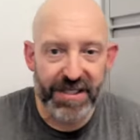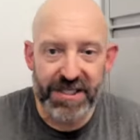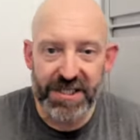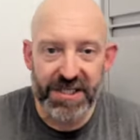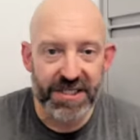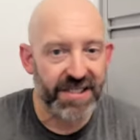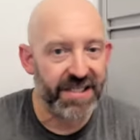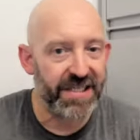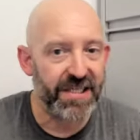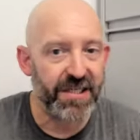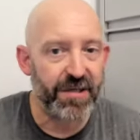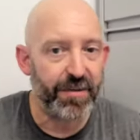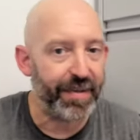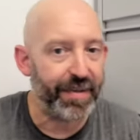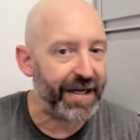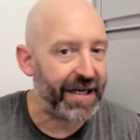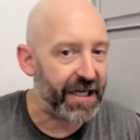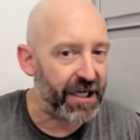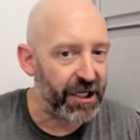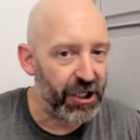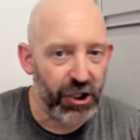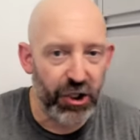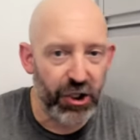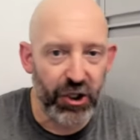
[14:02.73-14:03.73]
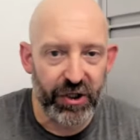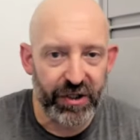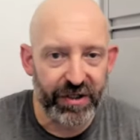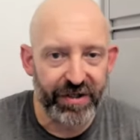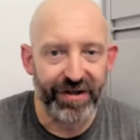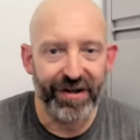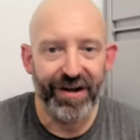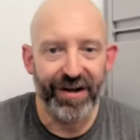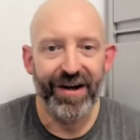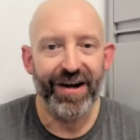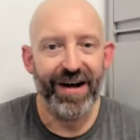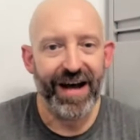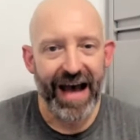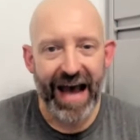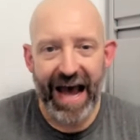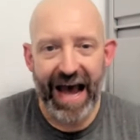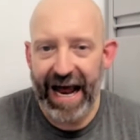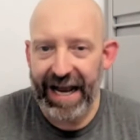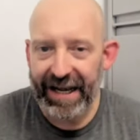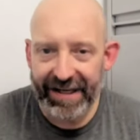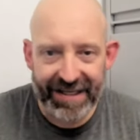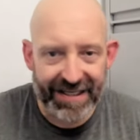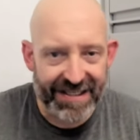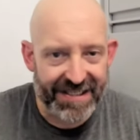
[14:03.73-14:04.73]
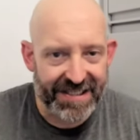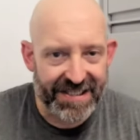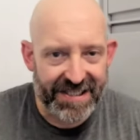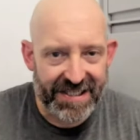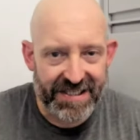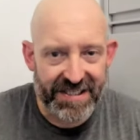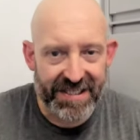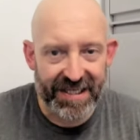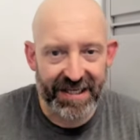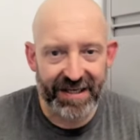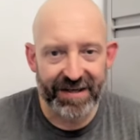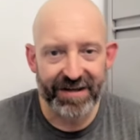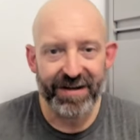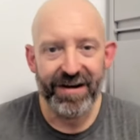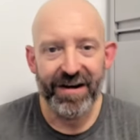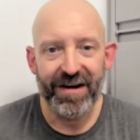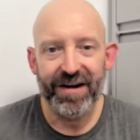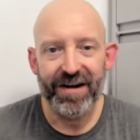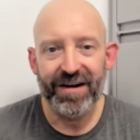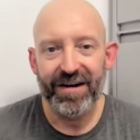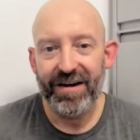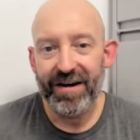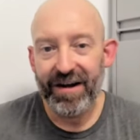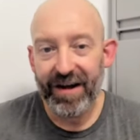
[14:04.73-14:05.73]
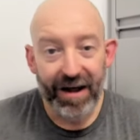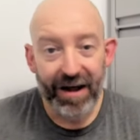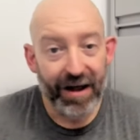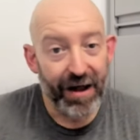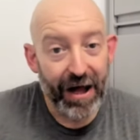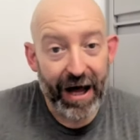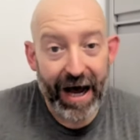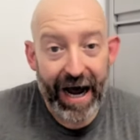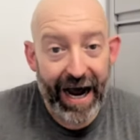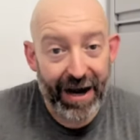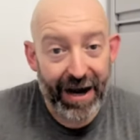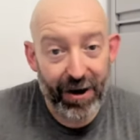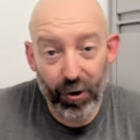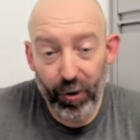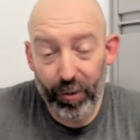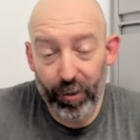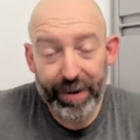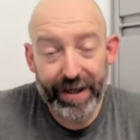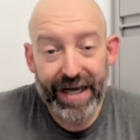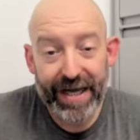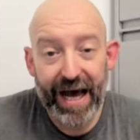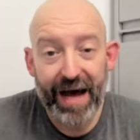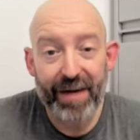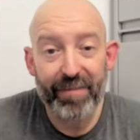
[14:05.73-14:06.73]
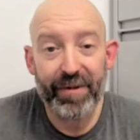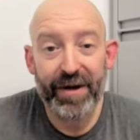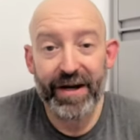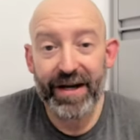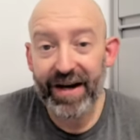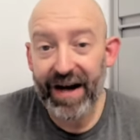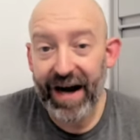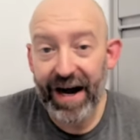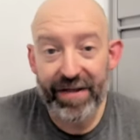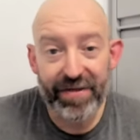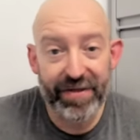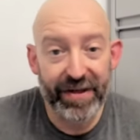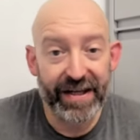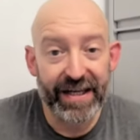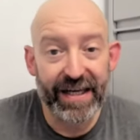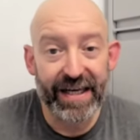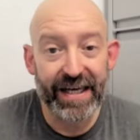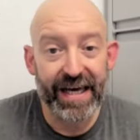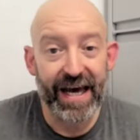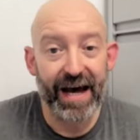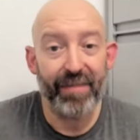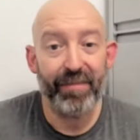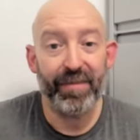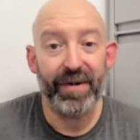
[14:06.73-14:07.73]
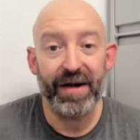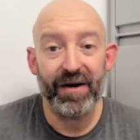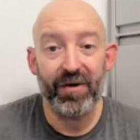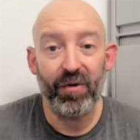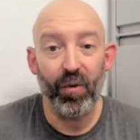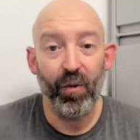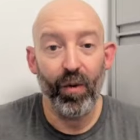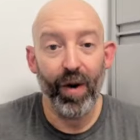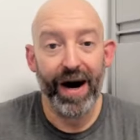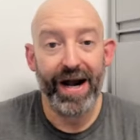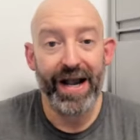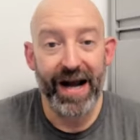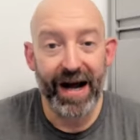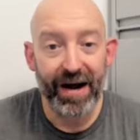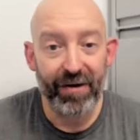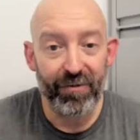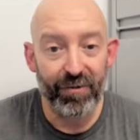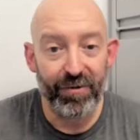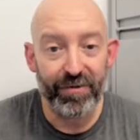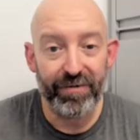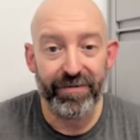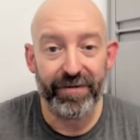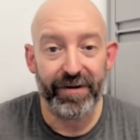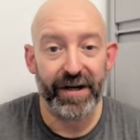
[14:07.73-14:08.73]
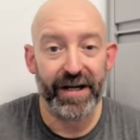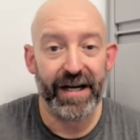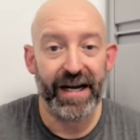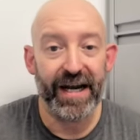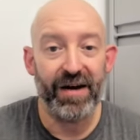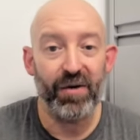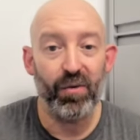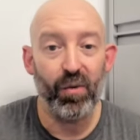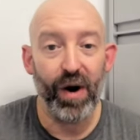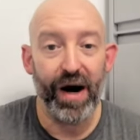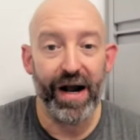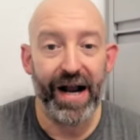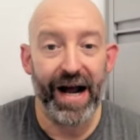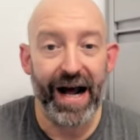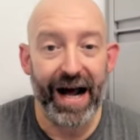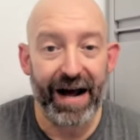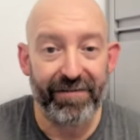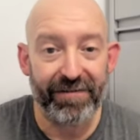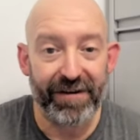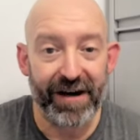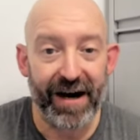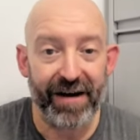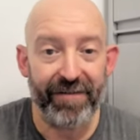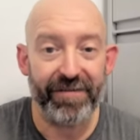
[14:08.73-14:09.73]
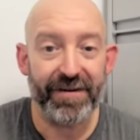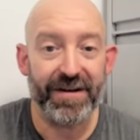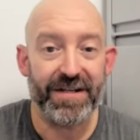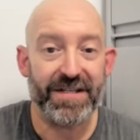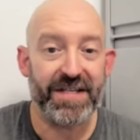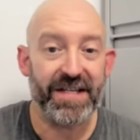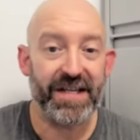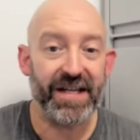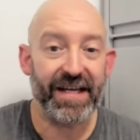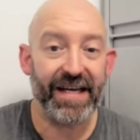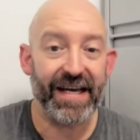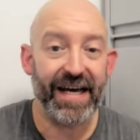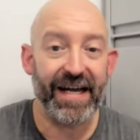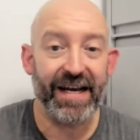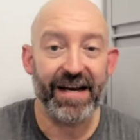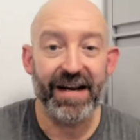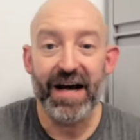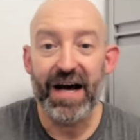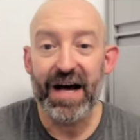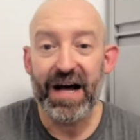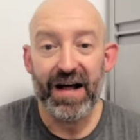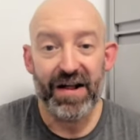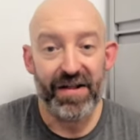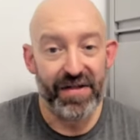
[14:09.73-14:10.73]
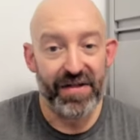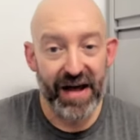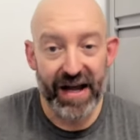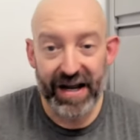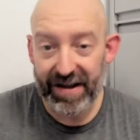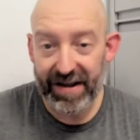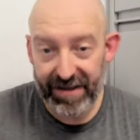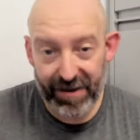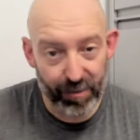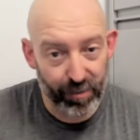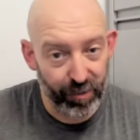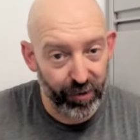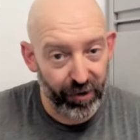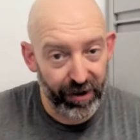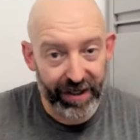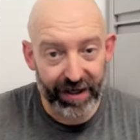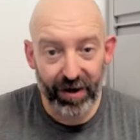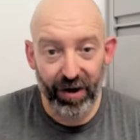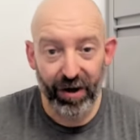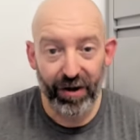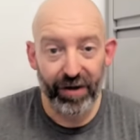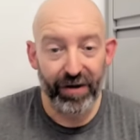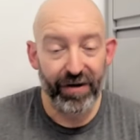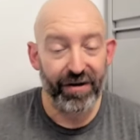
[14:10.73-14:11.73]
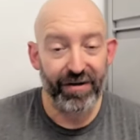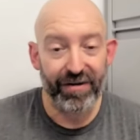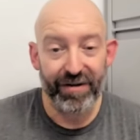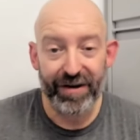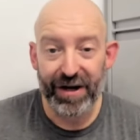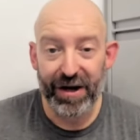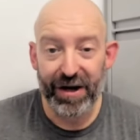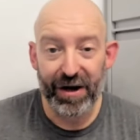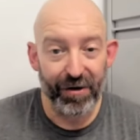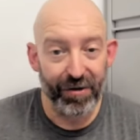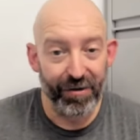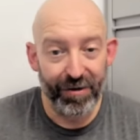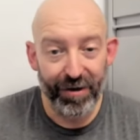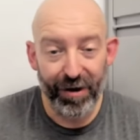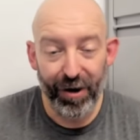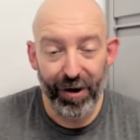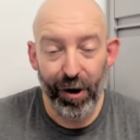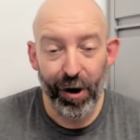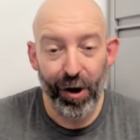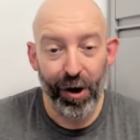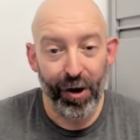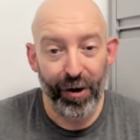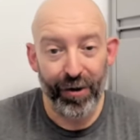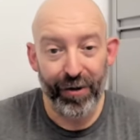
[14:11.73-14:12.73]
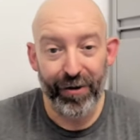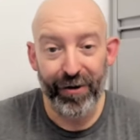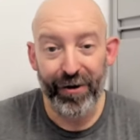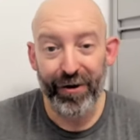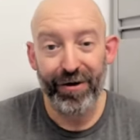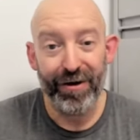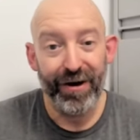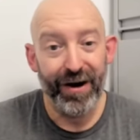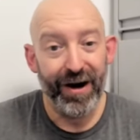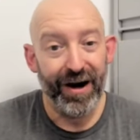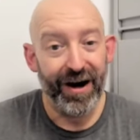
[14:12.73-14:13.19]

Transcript: just needs to be good and consistent. I hope he can be. I think he can be. Why not root for the kid? Why not have confidence in the kid? They're putting all their, you know, all their